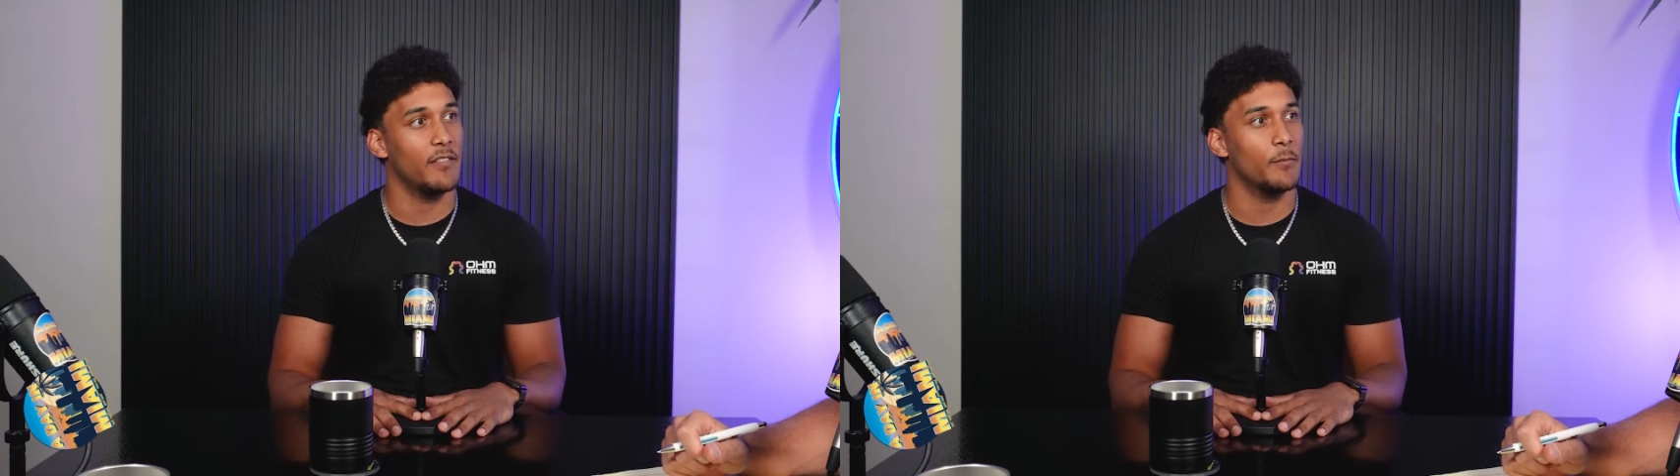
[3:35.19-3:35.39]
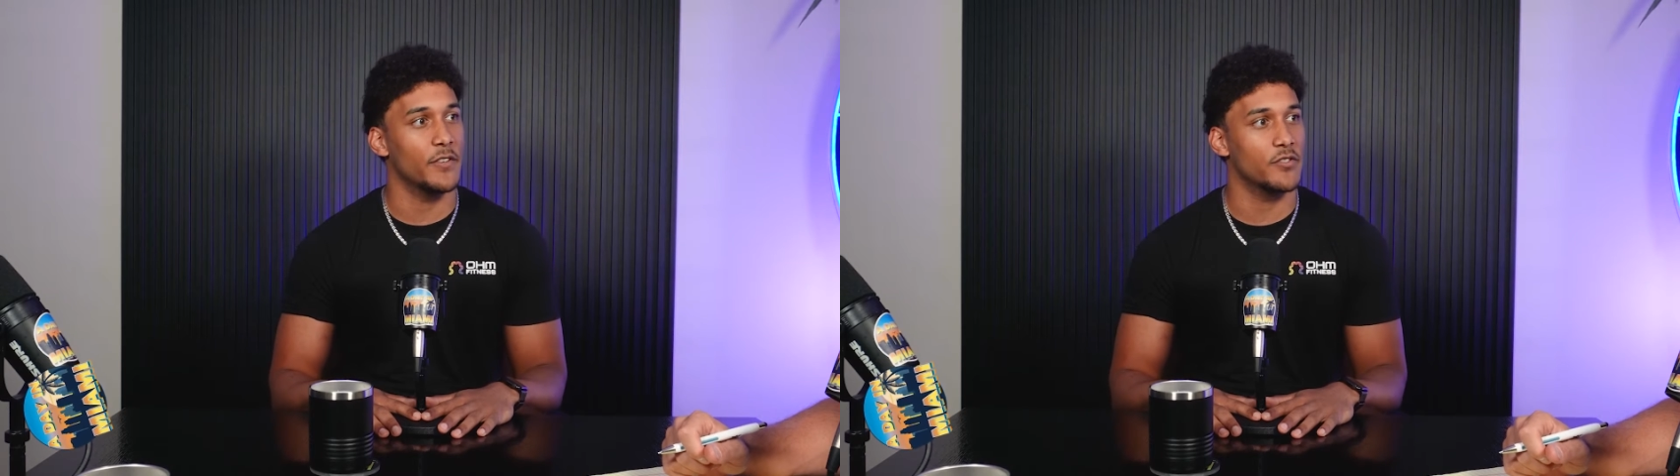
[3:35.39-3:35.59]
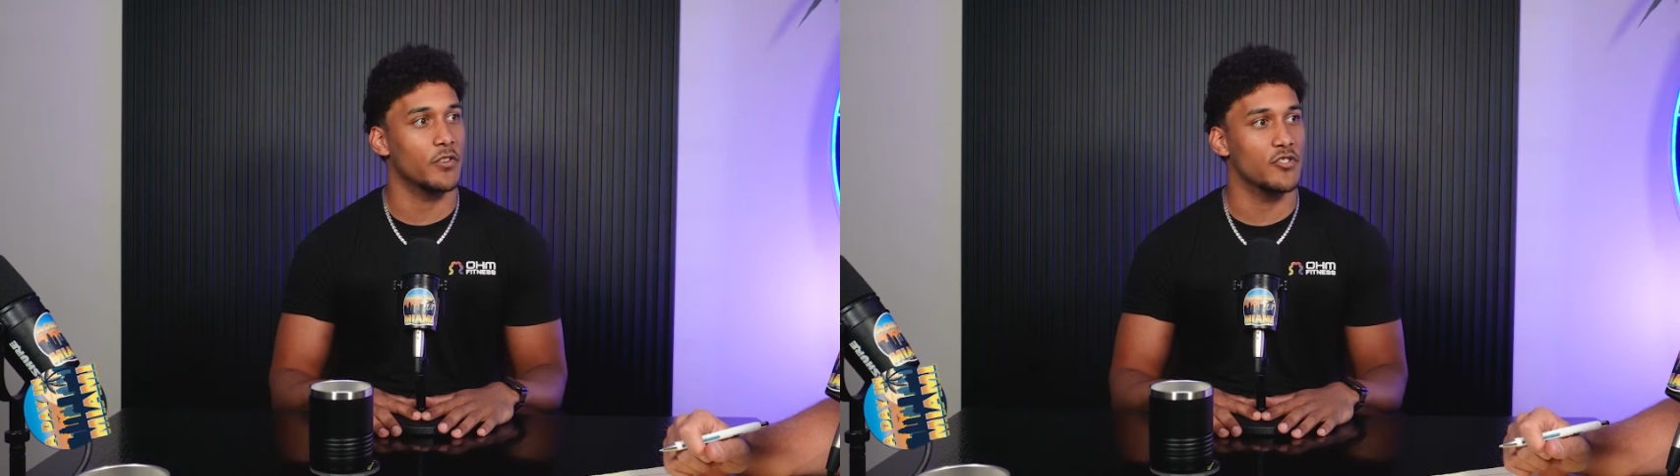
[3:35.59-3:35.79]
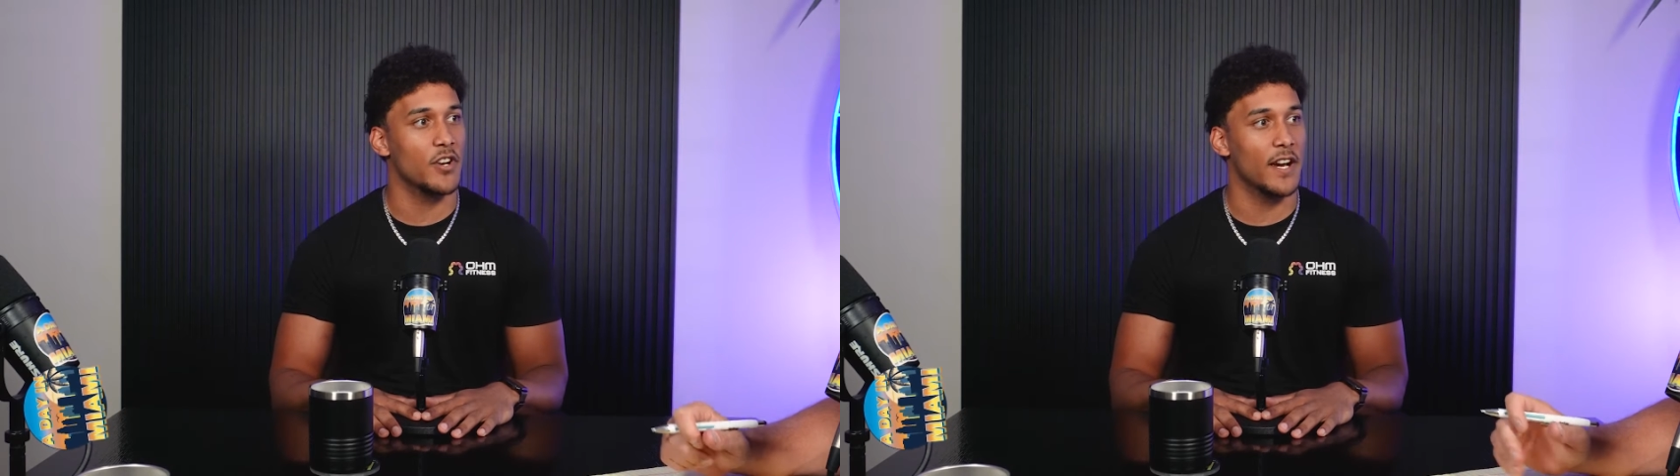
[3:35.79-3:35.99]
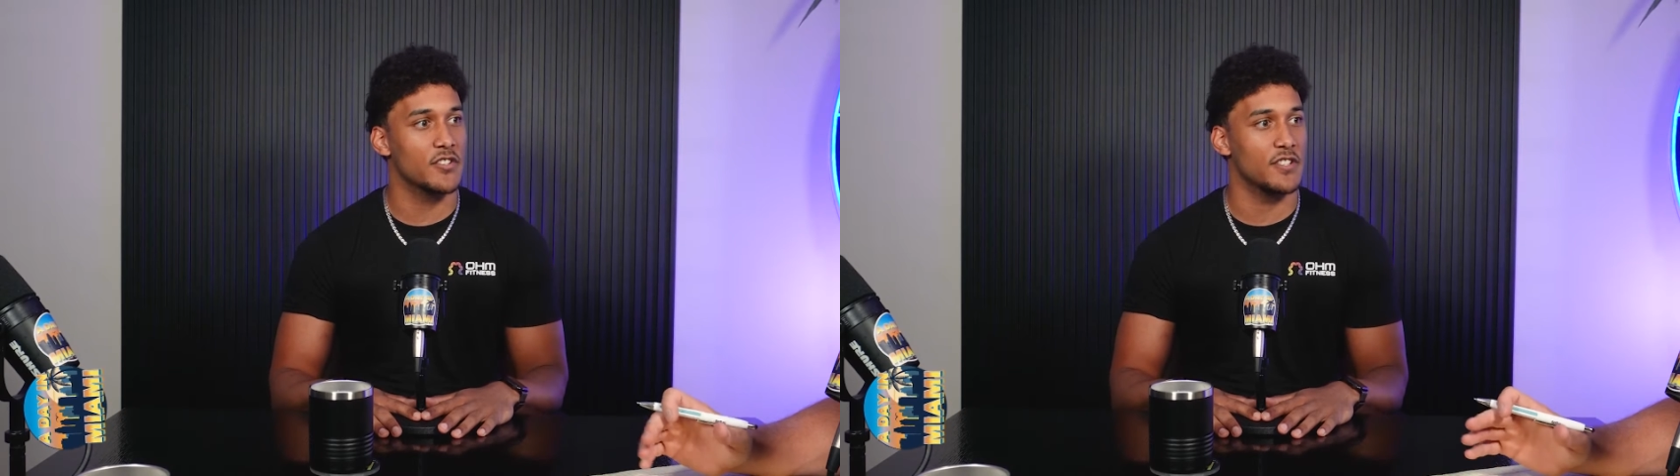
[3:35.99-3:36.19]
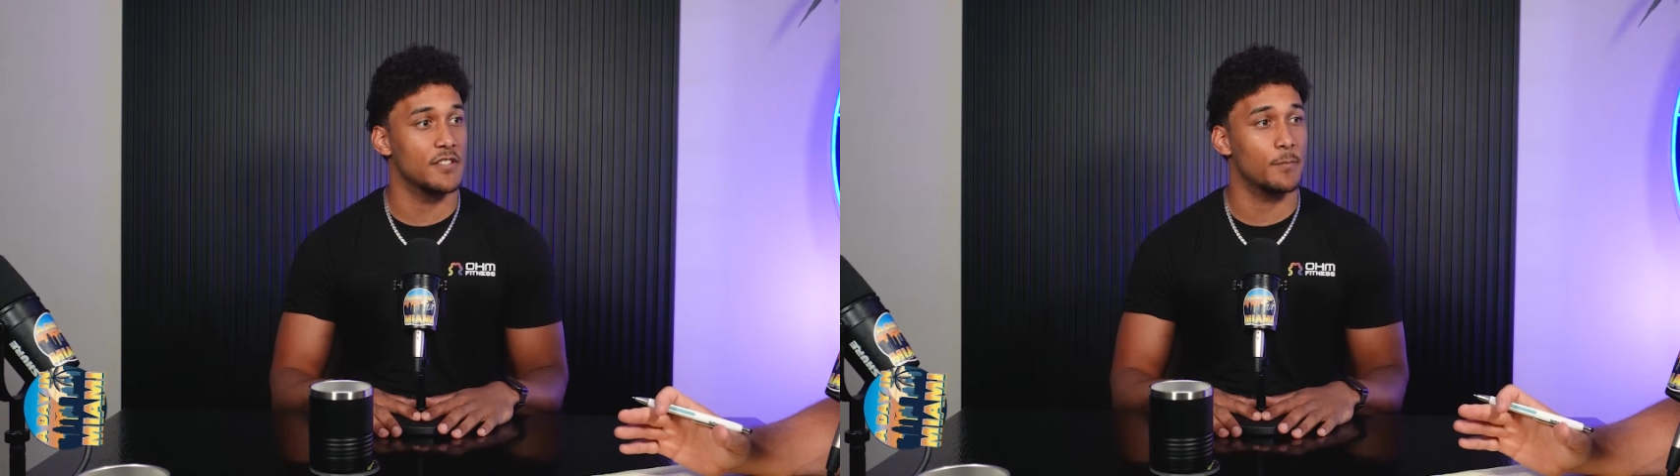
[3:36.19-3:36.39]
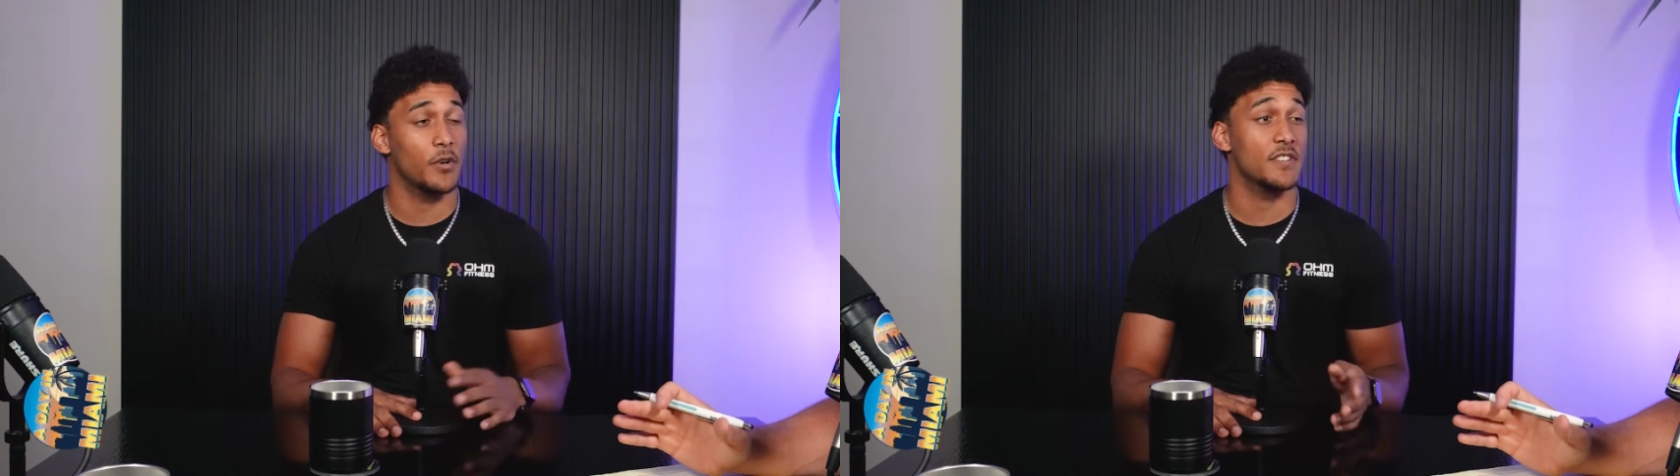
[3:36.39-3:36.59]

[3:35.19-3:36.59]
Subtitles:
muscle contractions per